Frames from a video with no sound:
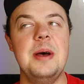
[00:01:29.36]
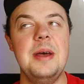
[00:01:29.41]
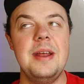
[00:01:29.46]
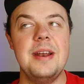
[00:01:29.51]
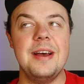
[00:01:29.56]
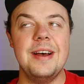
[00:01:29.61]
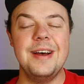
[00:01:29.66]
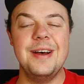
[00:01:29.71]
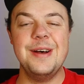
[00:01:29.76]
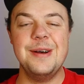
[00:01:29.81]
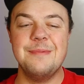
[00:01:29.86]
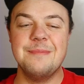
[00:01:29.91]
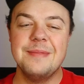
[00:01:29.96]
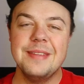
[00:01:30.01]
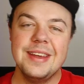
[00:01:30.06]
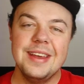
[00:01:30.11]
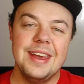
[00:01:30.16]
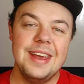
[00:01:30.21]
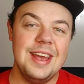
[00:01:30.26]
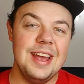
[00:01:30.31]
But, um,
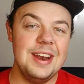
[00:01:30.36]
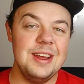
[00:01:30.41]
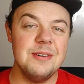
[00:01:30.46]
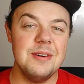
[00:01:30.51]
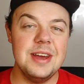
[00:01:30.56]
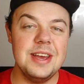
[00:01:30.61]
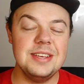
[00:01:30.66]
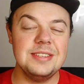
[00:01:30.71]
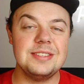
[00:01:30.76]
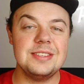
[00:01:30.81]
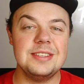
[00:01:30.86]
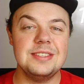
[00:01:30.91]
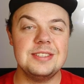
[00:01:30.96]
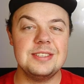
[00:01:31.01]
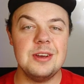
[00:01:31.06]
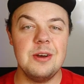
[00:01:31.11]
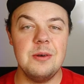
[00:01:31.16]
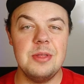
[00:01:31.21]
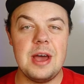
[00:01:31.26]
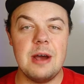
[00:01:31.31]
anyways, and
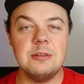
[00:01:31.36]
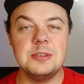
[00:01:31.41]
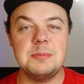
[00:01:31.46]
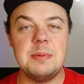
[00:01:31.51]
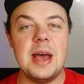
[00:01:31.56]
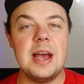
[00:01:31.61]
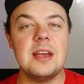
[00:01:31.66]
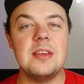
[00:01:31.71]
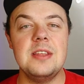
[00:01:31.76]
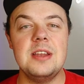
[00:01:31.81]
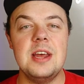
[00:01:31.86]
so that was back in